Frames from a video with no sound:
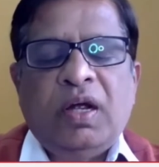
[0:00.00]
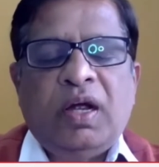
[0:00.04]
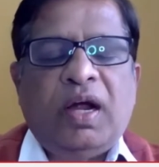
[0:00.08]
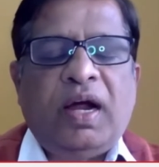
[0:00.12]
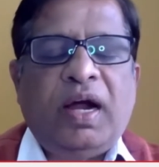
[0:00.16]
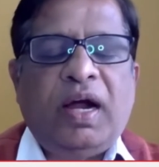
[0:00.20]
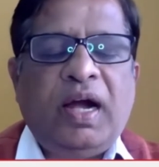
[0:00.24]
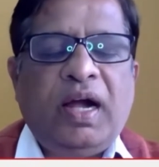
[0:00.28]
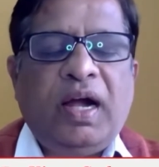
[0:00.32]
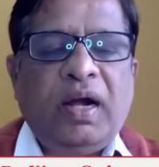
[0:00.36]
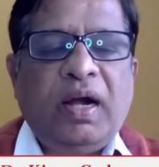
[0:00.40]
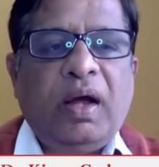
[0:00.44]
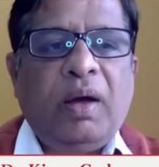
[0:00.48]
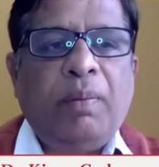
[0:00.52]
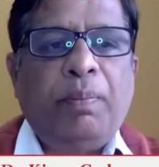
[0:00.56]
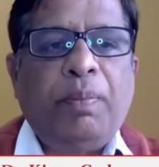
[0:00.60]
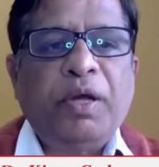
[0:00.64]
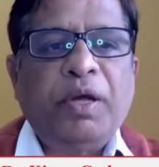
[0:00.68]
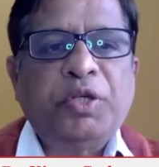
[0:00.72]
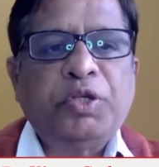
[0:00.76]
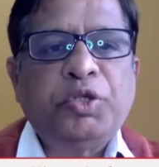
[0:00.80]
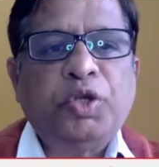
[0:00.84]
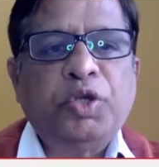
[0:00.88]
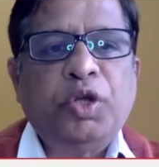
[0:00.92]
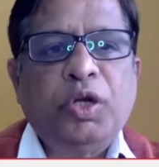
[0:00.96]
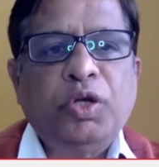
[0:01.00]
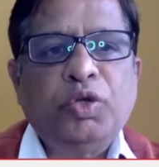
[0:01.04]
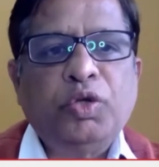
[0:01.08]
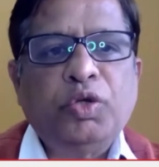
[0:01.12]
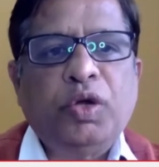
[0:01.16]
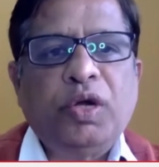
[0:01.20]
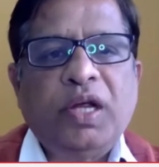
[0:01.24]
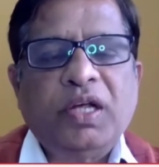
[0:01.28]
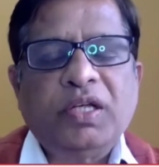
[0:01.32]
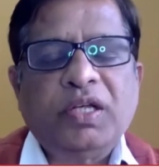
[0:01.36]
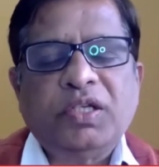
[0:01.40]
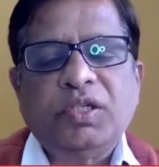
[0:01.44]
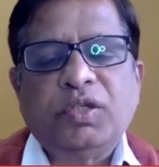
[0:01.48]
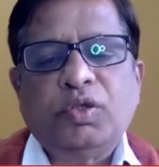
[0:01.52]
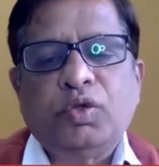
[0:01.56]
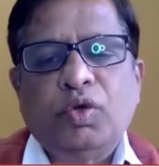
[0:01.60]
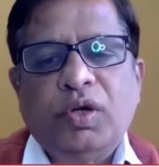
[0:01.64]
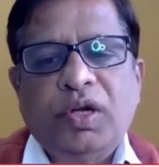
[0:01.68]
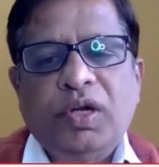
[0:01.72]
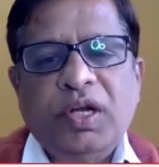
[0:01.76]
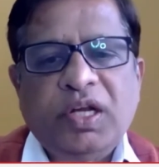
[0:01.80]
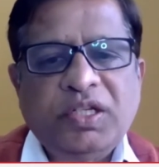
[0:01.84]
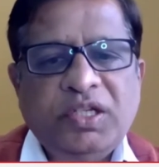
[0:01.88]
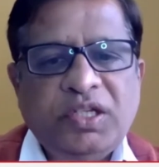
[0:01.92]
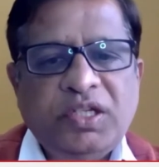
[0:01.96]
and a pustular psoriasis,
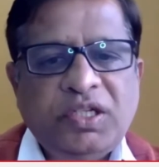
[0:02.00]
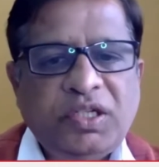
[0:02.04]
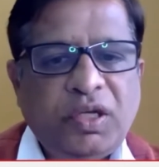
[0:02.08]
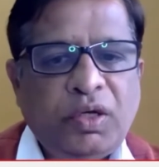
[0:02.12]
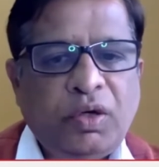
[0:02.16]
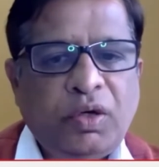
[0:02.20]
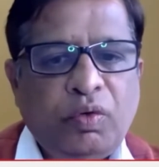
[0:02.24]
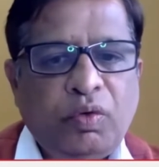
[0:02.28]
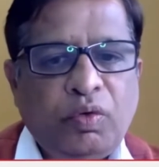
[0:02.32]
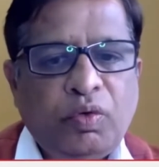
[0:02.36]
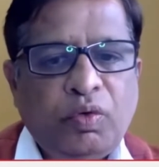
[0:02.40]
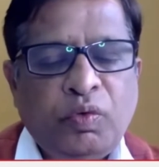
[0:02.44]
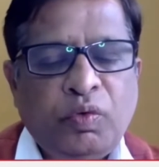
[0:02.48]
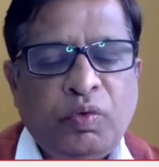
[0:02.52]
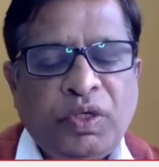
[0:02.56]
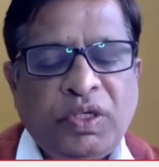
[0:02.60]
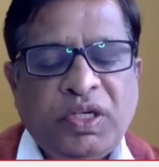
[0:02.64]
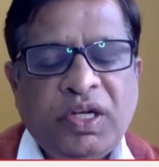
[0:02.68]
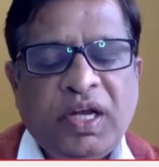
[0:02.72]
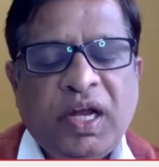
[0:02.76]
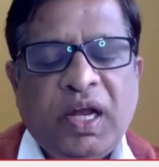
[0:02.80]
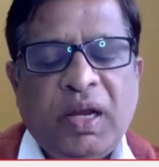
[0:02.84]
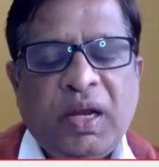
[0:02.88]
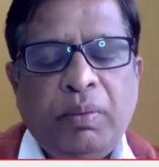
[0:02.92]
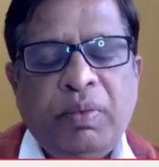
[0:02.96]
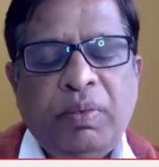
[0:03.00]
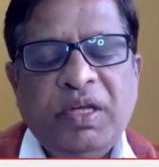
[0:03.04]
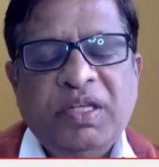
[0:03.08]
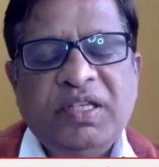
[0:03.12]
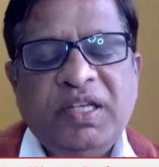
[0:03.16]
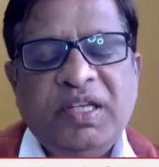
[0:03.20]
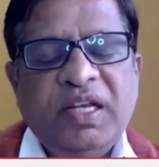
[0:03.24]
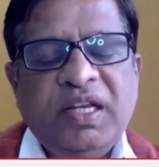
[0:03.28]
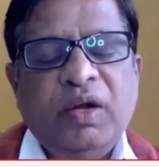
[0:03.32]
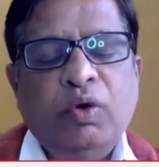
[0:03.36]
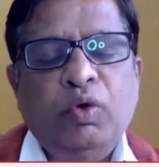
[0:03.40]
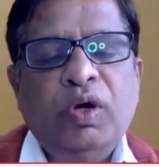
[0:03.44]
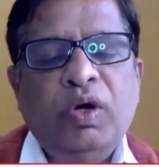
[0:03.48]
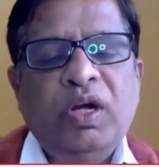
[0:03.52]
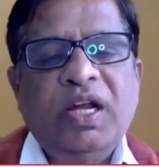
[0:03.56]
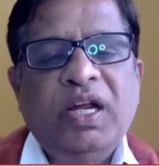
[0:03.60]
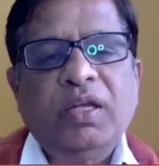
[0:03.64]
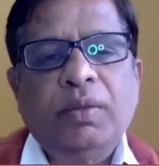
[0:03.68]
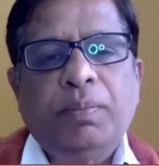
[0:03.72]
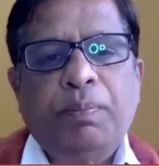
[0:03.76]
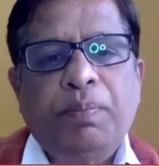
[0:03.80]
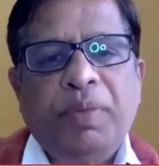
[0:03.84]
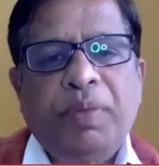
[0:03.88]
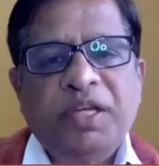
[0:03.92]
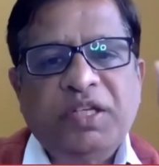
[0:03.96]
psoriasis which can be seen only as
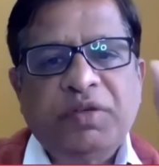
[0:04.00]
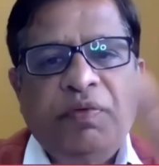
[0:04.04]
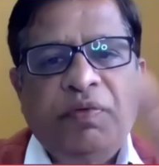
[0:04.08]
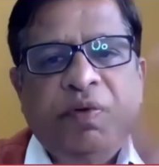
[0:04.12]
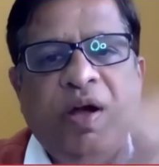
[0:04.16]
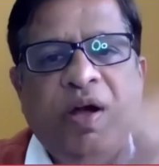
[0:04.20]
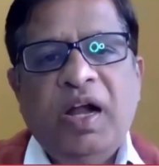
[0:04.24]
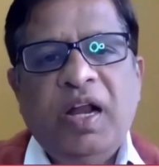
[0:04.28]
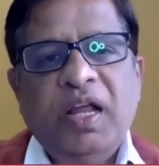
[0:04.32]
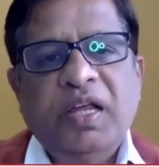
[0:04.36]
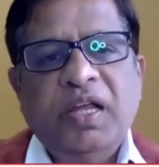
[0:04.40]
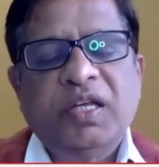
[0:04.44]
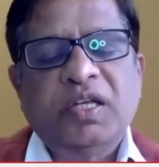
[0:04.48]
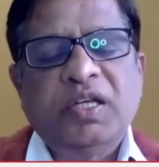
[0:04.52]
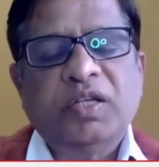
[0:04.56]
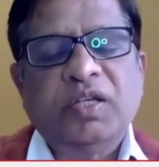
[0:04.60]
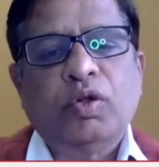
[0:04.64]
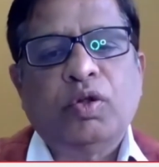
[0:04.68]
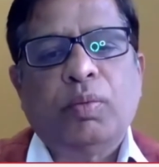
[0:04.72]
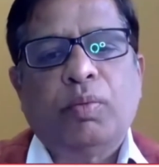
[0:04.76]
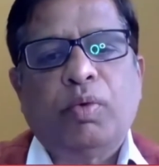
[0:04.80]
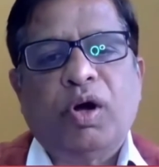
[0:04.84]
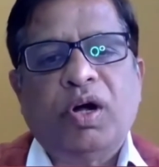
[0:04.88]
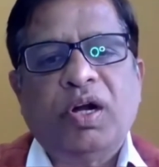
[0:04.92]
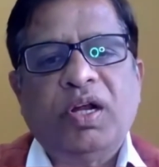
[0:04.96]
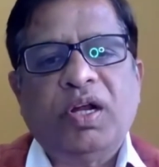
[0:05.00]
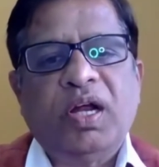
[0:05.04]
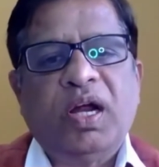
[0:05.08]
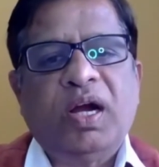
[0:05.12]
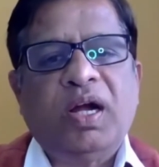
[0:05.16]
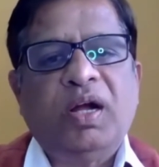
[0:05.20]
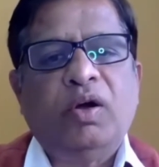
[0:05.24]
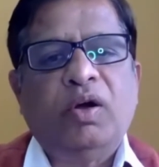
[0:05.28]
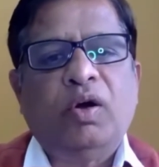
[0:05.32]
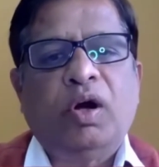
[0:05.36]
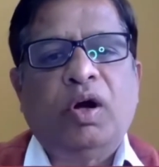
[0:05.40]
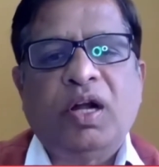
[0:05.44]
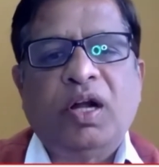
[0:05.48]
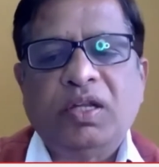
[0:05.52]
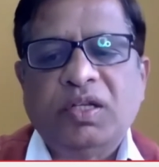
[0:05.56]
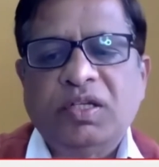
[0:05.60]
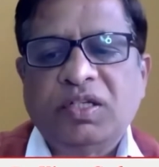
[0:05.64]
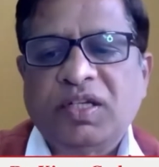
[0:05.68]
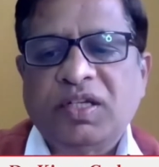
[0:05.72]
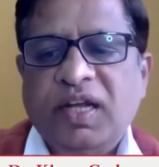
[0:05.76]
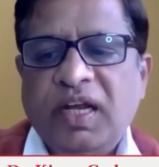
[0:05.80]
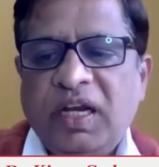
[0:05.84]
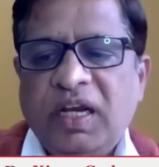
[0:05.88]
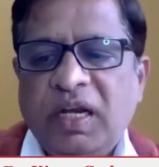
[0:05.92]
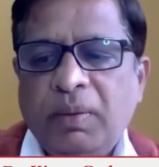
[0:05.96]
a pus-filled lesions of the body and not as a
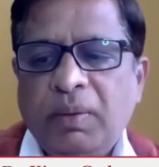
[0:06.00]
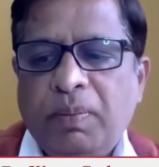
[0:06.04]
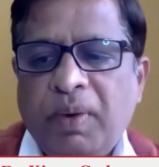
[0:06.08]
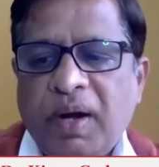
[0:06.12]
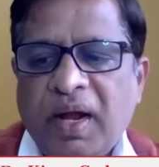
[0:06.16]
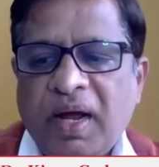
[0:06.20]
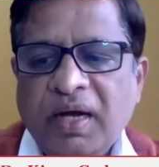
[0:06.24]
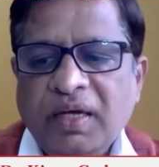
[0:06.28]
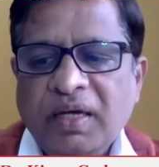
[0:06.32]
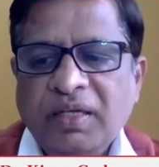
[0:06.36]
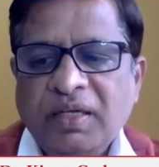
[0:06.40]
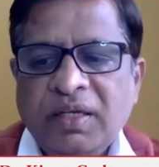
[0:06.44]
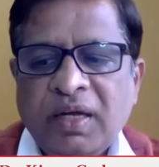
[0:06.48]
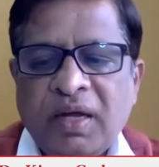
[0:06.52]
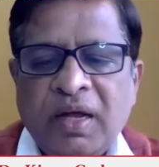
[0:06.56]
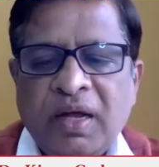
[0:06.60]
scaly plaques.